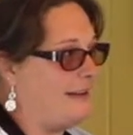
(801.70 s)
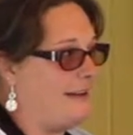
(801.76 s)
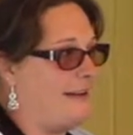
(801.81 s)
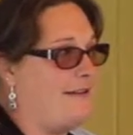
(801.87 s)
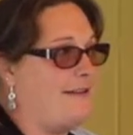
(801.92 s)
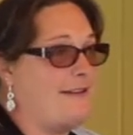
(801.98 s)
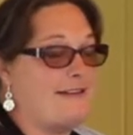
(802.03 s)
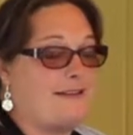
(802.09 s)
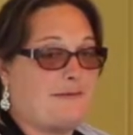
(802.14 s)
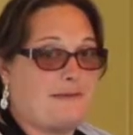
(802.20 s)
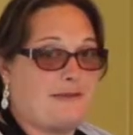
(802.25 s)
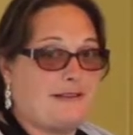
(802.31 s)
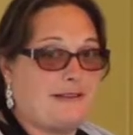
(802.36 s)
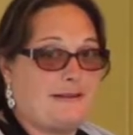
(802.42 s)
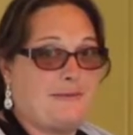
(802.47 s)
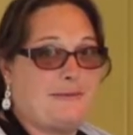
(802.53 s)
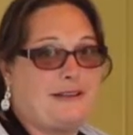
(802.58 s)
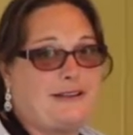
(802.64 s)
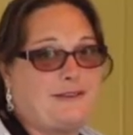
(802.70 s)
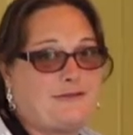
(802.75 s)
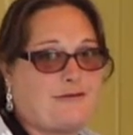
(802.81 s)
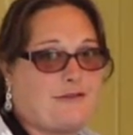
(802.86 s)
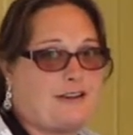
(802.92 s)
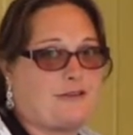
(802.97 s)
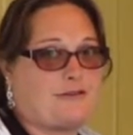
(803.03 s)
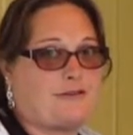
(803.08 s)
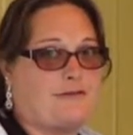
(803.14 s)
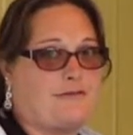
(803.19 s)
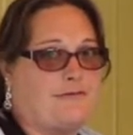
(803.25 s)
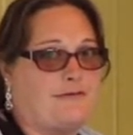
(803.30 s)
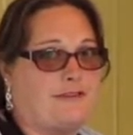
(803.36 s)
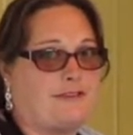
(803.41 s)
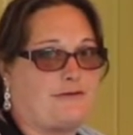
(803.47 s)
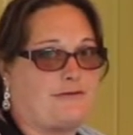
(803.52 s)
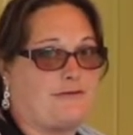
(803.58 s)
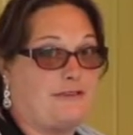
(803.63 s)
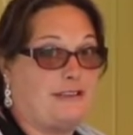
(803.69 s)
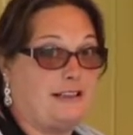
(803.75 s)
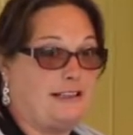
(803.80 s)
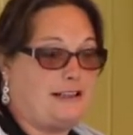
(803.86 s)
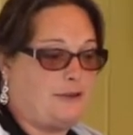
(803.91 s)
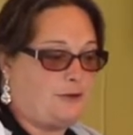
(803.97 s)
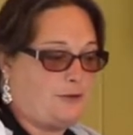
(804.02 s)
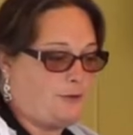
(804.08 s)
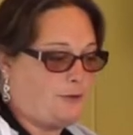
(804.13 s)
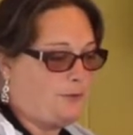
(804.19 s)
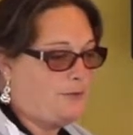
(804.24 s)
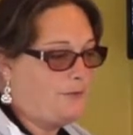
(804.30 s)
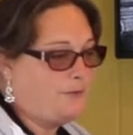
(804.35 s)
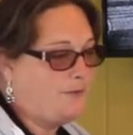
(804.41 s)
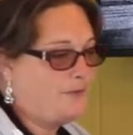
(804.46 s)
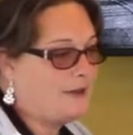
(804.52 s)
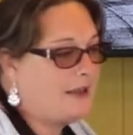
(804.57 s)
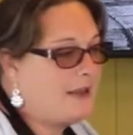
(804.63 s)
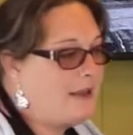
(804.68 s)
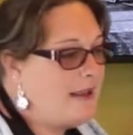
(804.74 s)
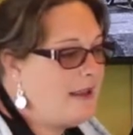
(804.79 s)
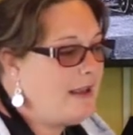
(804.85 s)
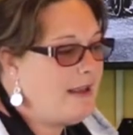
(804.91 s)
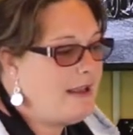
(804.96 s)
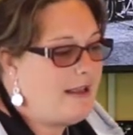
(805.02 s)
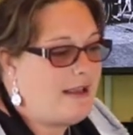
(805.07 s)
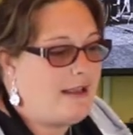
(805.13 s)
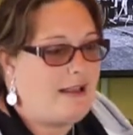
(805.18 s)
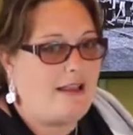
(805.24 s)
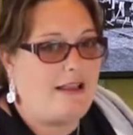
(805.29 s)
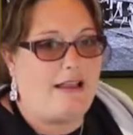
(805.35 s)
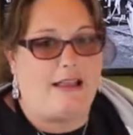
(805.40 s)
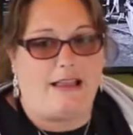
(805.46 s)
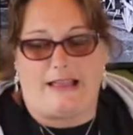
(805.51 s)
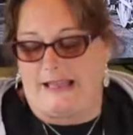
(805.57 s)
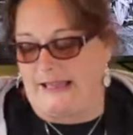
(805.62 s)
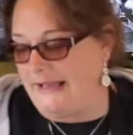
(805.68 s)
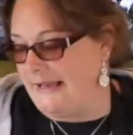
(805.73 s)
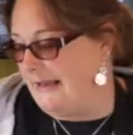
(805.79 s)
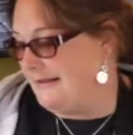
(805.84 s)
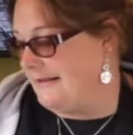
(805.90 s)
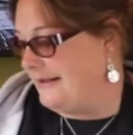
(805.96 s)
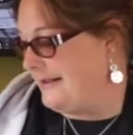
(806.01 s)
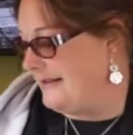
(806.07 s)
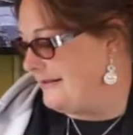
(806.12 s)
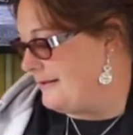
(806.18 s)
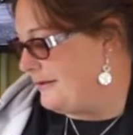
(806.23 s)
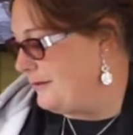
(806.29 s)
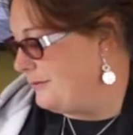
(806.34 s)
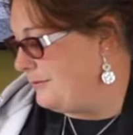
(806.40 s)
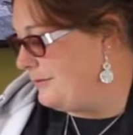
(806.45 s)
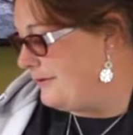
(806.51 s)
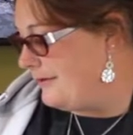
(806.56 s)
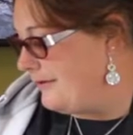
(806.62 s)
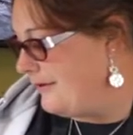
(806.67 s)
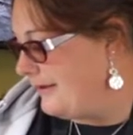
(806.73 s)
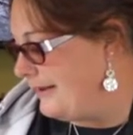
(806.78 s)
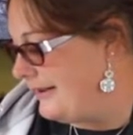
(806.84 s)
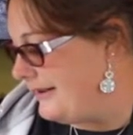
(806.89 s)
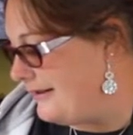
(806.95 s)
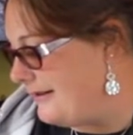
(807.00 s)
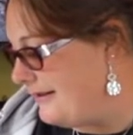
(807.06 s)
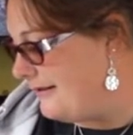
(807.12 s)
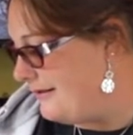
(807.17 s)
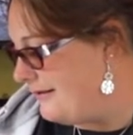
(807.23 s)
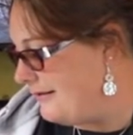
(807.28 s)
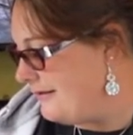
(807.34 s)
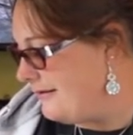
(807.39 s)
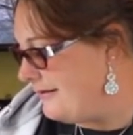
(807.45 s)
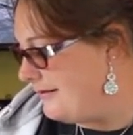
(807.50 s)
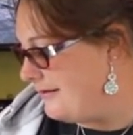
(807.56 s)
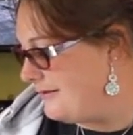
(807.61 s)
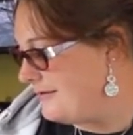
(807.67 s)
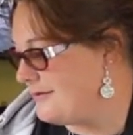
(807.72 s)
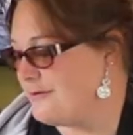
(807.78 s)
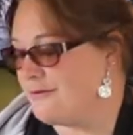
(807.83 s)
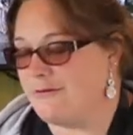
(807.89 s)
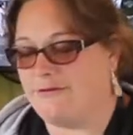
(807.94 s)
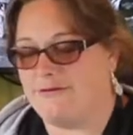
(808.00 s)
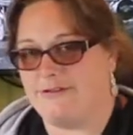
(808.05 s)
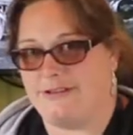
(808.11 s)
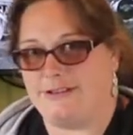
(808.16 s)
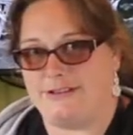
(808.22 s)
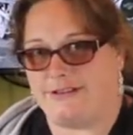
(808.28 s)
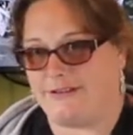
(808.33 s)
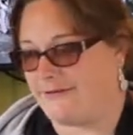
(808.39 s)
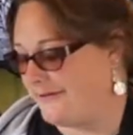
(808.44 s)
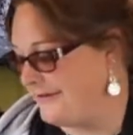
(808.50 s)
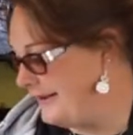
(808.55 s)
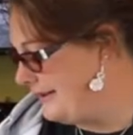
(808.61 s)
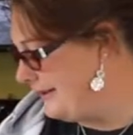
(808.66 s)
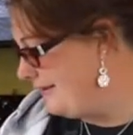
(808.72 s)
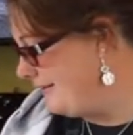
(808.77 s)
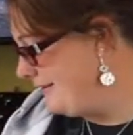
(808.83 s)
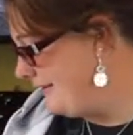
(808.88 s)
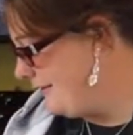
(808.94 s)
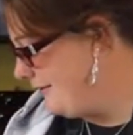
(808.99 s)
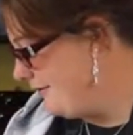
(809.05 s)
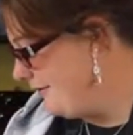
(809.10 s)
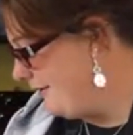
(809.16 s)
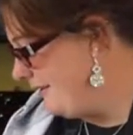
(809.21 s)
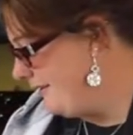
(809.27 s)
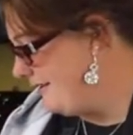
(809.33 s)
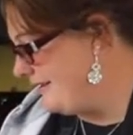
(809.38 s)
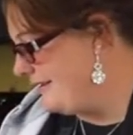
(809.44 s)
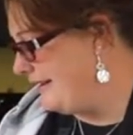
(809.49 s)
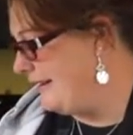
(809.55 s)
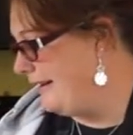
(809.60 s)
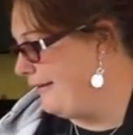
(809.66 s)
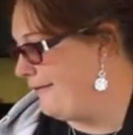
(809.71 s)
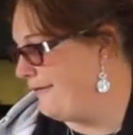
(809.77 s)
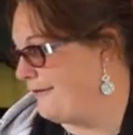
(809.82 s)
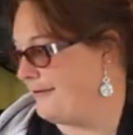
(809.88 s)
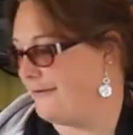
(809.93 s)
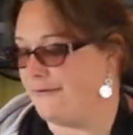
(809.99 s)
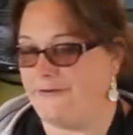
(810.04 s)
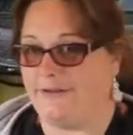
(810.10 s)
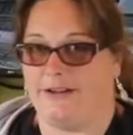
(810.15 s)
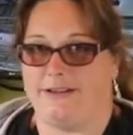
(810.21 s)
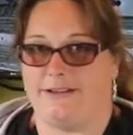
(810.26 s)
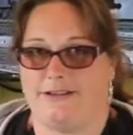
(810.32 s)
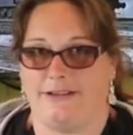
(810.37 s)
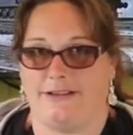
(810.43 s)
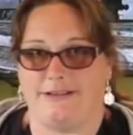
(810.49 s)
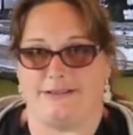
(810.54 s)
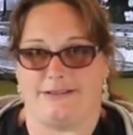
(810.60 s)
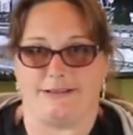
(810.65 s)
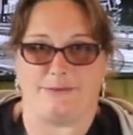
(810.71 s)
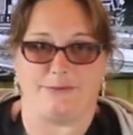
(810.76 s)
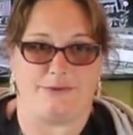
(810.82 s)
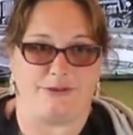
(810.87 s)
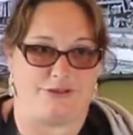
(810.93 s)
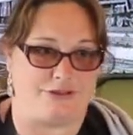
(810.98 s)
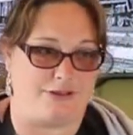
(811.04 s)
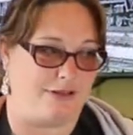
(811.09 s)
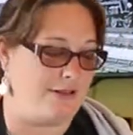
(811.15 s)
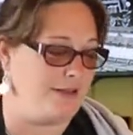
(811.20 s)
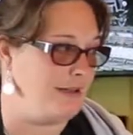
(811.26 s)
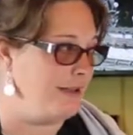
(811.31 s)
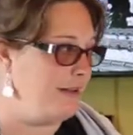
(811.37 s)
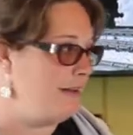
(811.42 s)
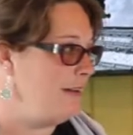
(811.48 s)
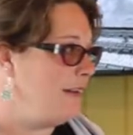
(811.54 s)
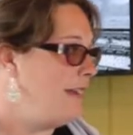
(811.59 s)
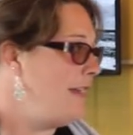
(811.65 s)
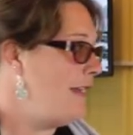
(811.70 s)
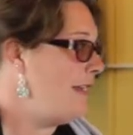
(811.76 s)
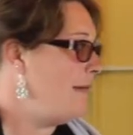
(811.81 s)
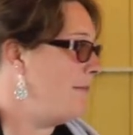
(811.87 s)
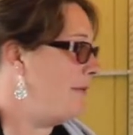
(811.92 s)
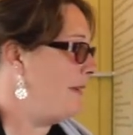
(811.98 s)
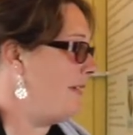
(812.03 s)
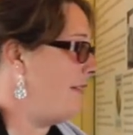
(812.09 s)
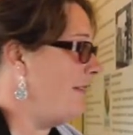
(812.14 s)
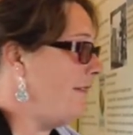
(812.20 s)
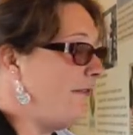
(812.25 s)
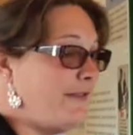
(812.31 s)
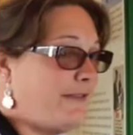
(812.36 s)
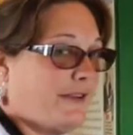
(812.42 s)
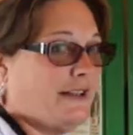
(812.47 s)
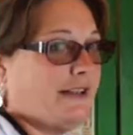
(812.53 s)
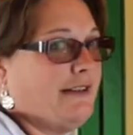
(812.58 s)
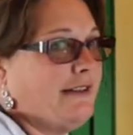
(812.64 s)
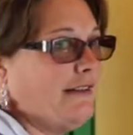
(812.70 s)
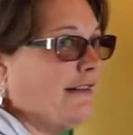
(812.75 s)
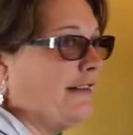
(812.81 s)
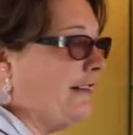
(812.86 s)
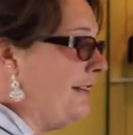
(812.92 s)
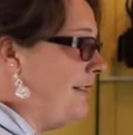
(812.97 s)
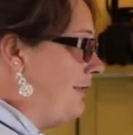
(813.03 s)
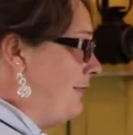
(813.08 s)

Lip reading: there is some interaction where it's really cool. And there's old like storage things, as you can see from the photos that we show you. But another thing that I